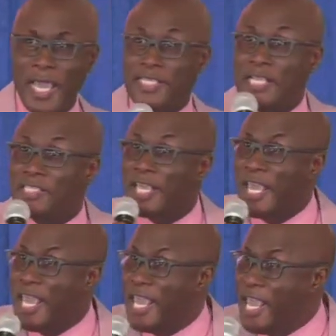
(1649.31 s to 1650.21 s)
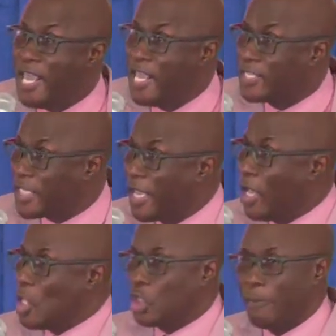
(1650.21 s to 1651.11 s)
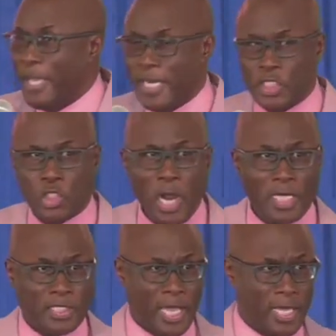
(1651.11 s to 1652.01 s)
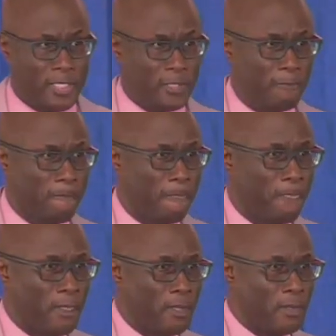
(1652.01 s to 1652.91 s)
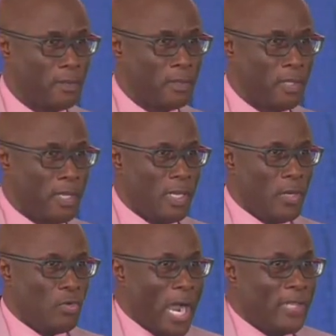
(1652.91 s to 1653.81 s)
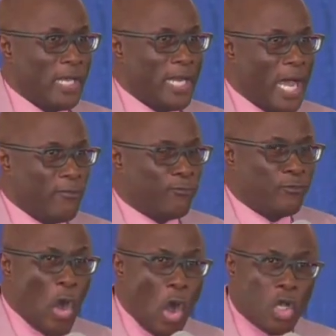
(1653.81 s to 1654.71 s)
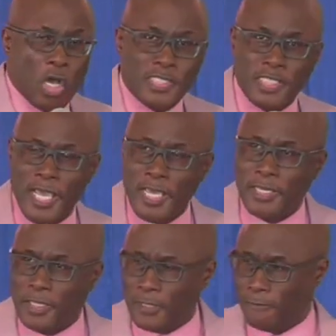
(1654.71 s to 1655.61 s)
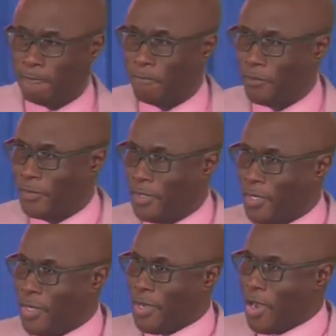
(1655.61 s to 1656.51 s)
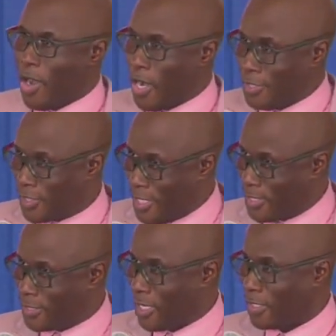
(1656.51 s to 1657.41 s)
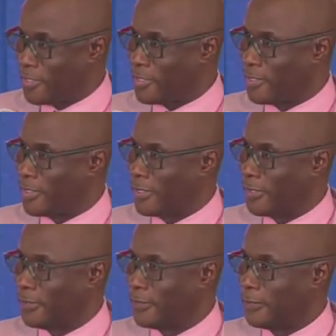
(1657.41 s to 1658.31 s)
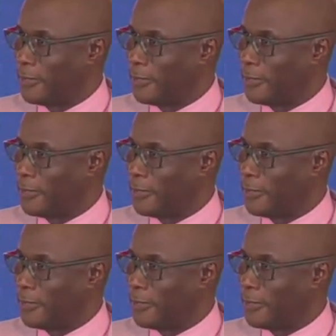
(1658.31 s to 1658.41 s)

It is easy to be distracted rather than focusing on Jesus.